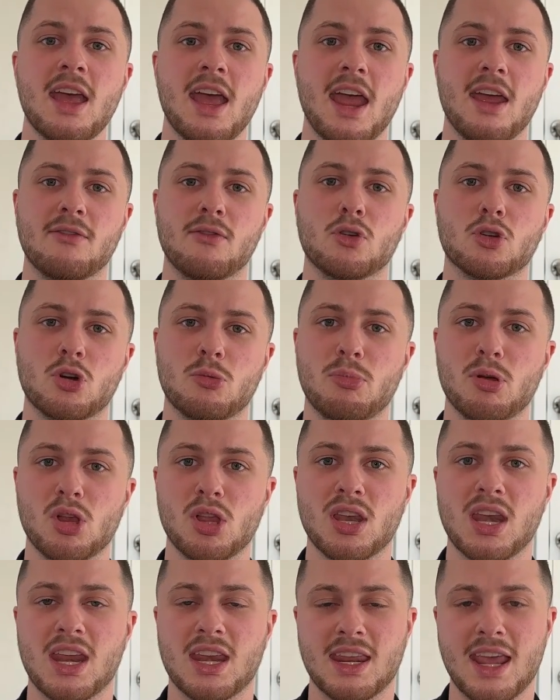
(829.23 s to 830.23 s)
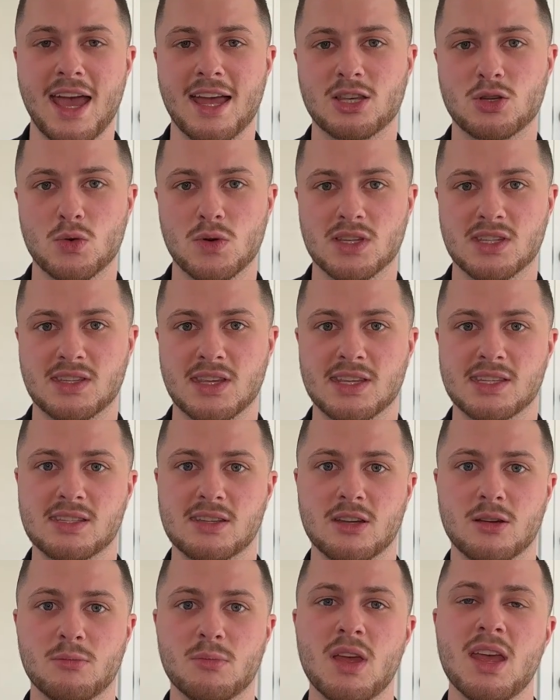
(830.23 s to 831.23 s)
a vulnerability and got to a
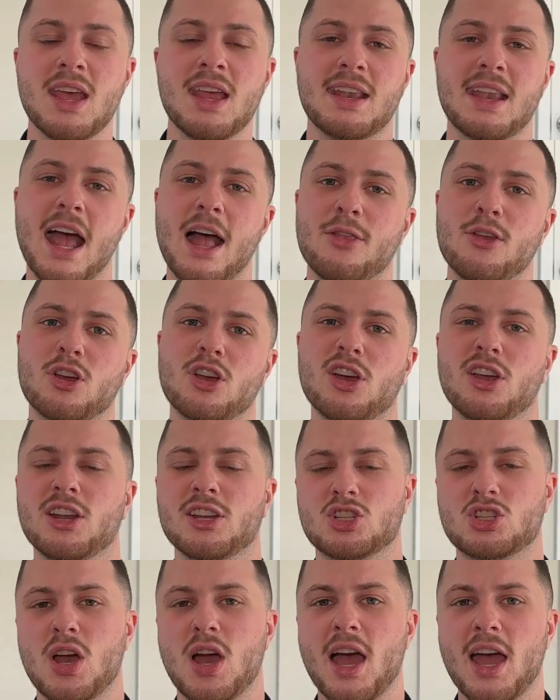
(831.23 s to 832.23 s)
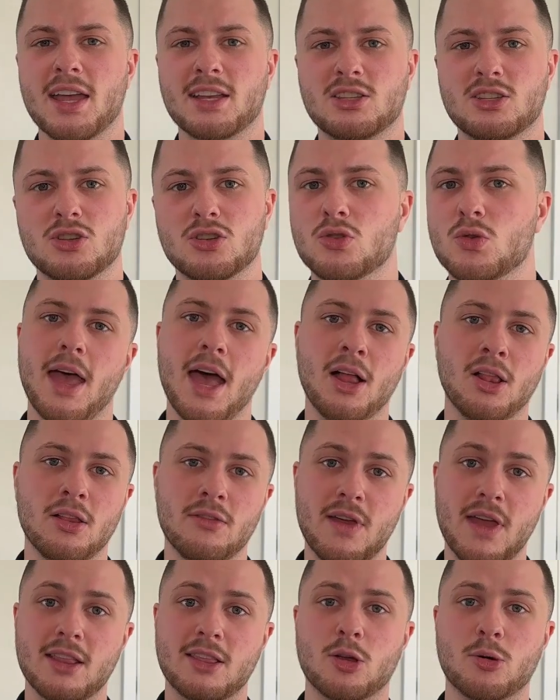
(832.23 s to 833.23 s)
system. Now they're going to try to
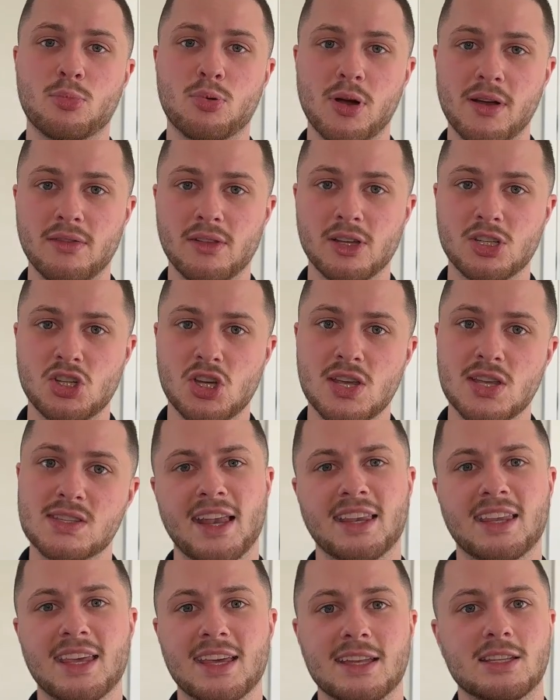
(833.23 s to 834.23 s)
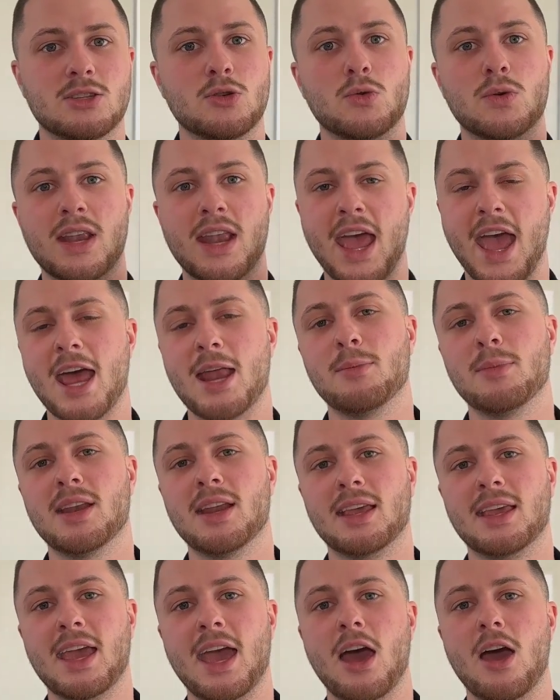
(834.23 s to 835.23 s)
elevate their privileges and get to an admin
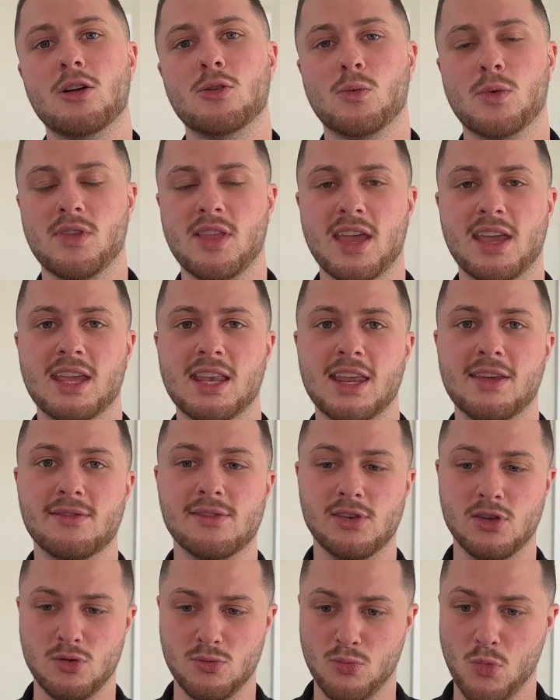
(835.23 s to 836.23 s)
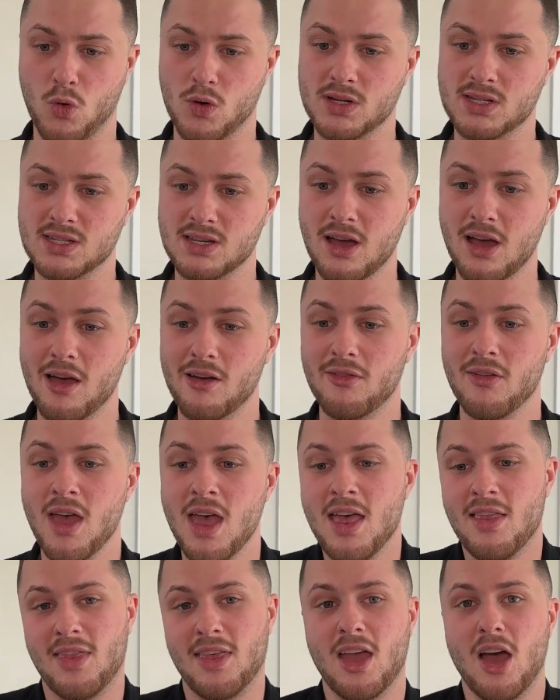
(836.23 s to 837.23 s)
account where they can even do more stuff.
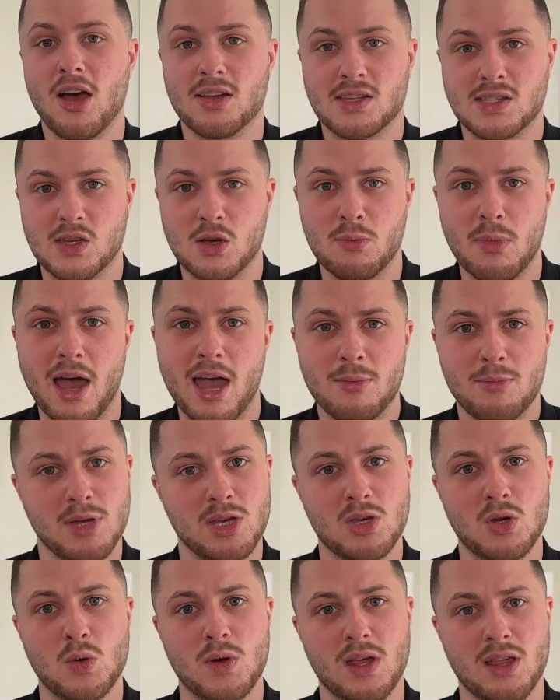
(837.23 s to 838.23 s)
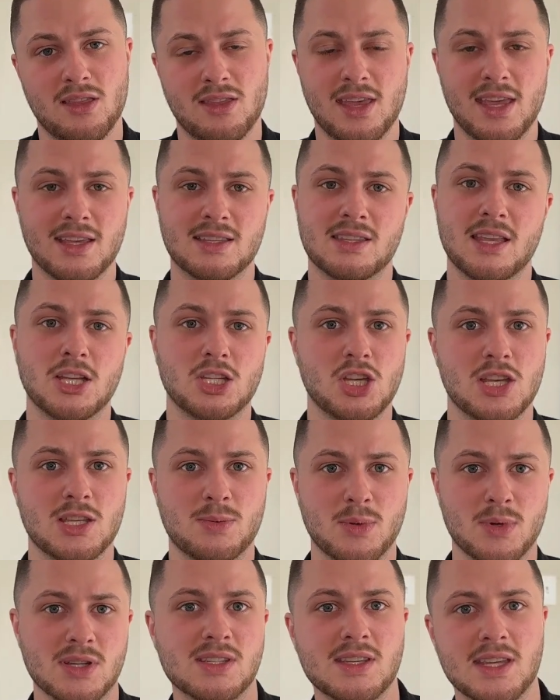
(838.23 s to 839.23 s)
They also might be doing things such as
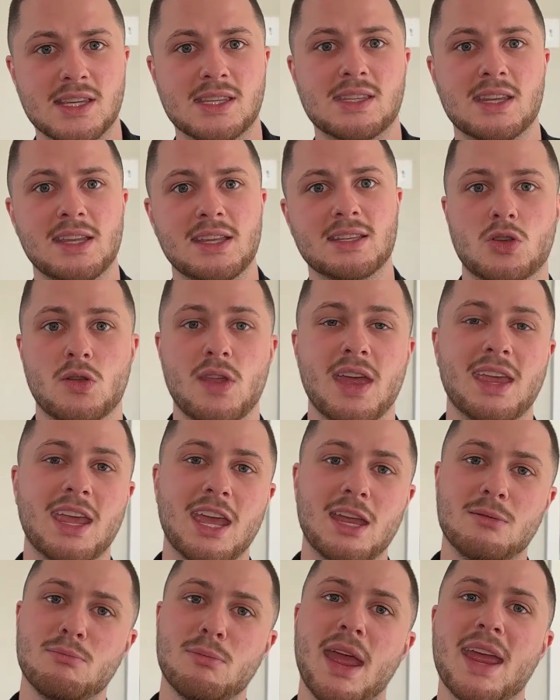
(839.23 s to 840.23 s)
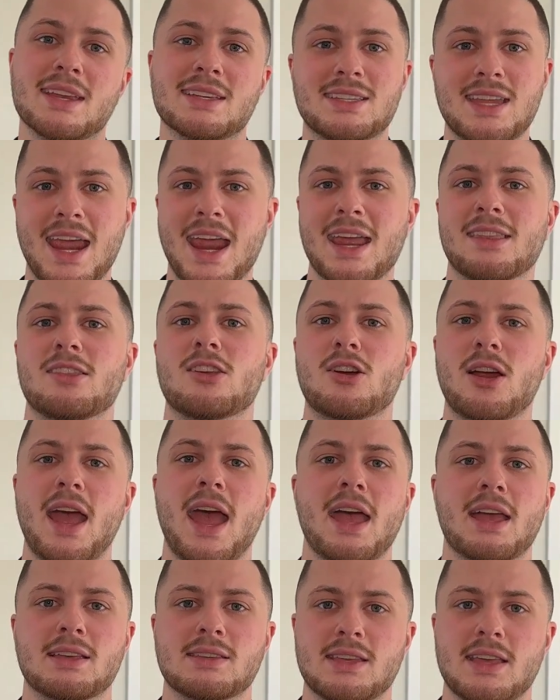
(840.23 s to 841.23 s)
persistence so they can maintain their
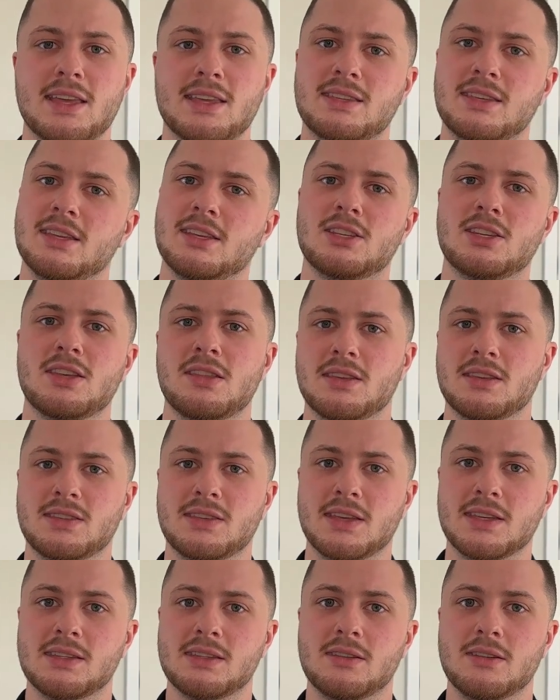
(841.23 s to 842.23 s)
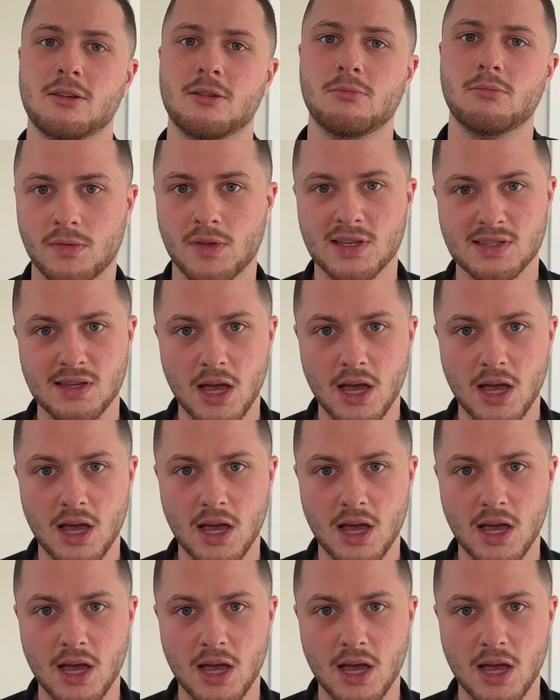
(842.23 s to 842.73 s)
access into the system. This